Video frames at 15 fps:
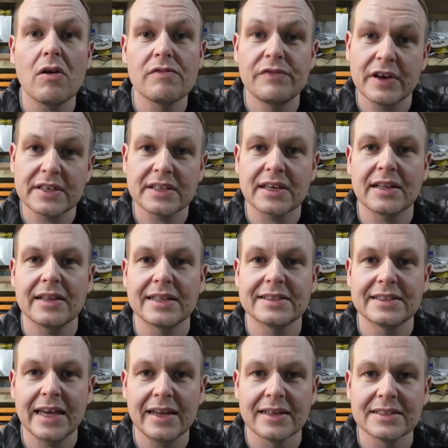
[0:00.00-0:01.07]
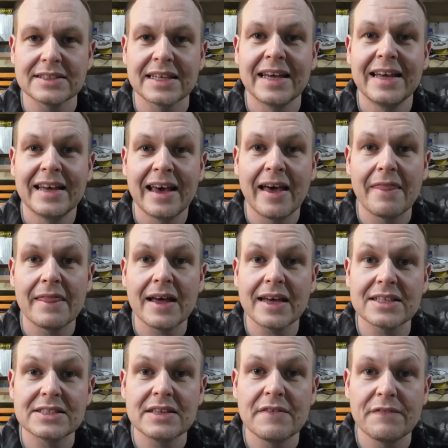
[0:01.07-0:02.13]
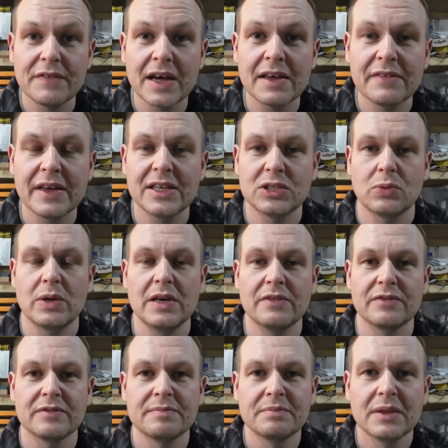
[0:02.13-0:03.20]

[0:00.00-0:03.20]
of vertical antennas, and that is the 5/8 wave.